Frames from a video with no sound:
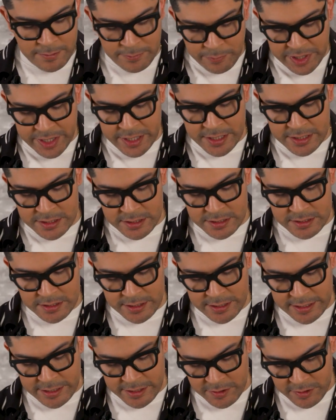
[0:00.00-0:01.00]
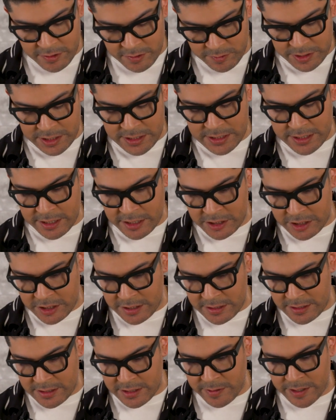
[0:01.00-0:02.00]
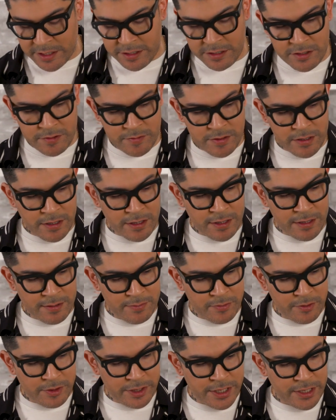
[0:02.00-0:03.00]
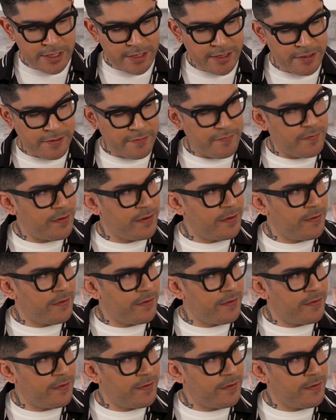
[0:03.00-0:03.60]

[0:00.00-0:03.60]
gum paste yes. in three sections so I can do a ombre kind of.